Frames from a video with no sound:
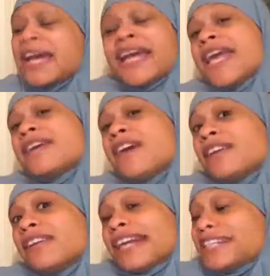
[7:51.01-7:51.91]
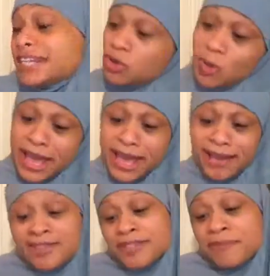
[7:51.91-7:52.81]
He collected
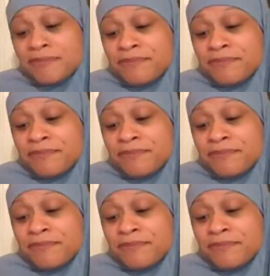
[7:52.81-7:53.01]
twigs.